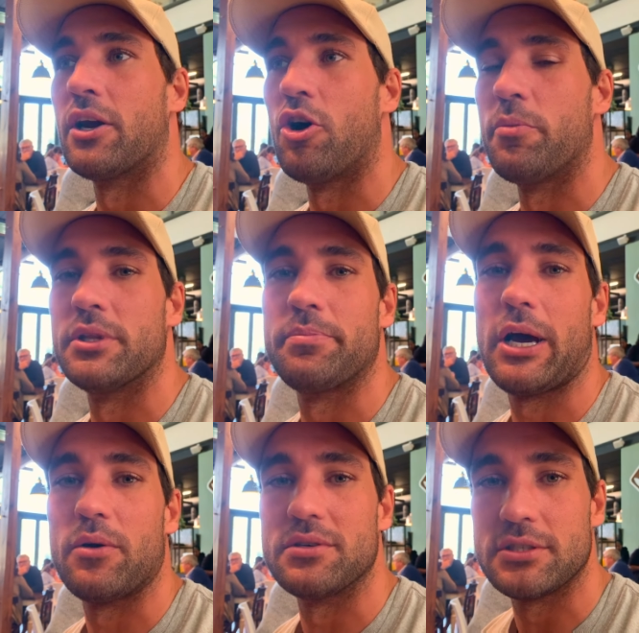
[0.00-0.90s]
home and the
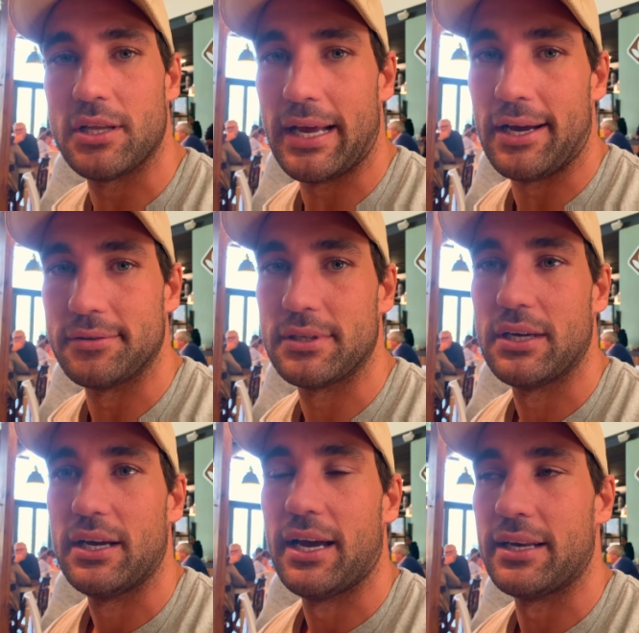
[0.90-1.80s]
power's still out,
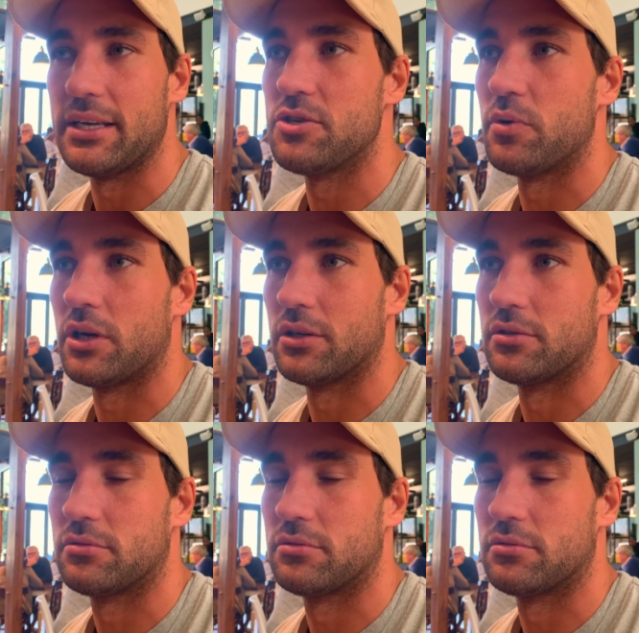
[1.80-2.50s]
at least we could